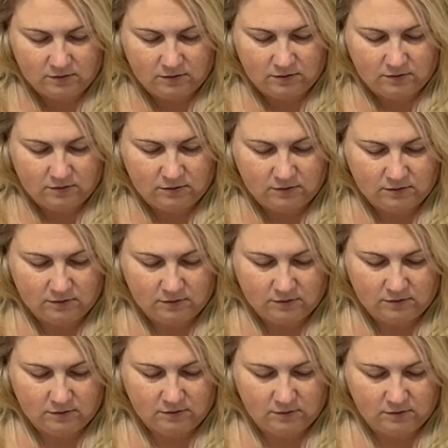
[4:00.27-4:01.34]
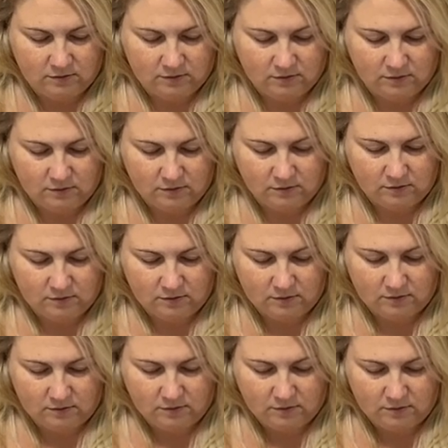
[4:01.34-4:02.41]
Nothing is said.